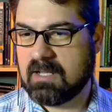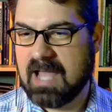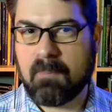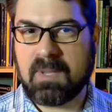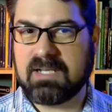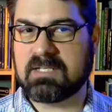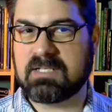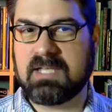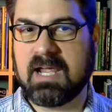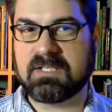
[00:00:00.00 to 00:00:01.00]
How many does
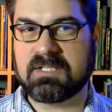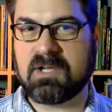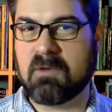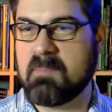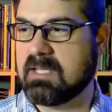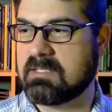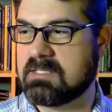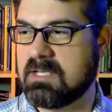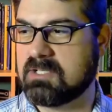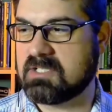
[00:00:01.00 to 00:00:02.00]
it take to start making
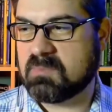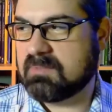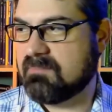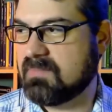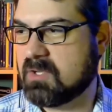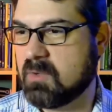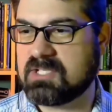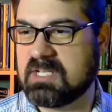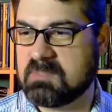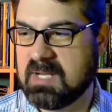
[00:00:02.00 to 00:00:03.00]
decisions? Well, the
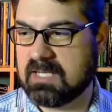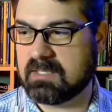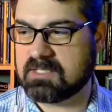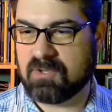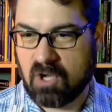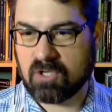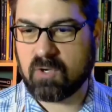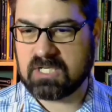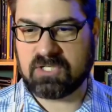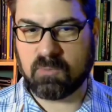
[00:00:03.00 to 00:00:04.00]
question is meaningless. They're all
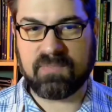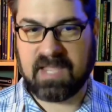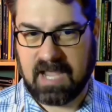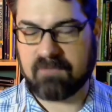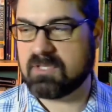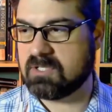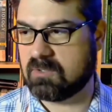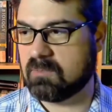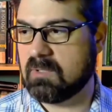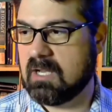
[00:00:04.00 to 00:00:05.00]
going to do what they have to
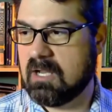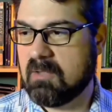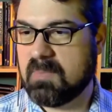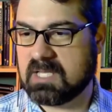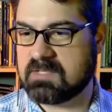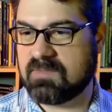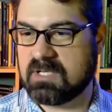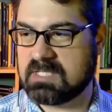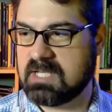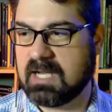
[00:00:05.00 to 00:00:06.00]
do because of their
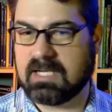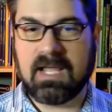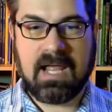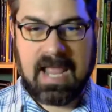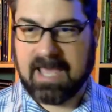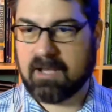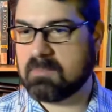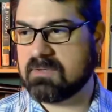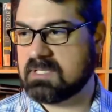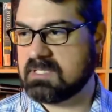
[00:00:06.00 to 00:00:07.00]
design.
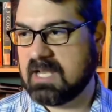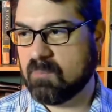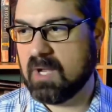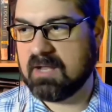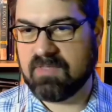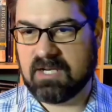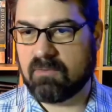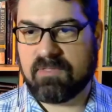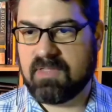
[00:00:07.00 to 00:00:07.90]
Atoms are the same way. They don't